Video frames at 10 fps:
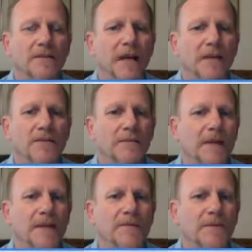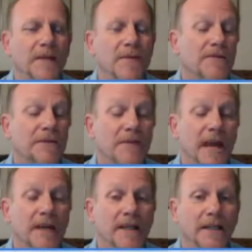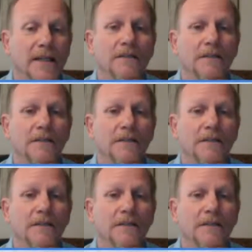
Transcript: gotten from any of them, if you've had any?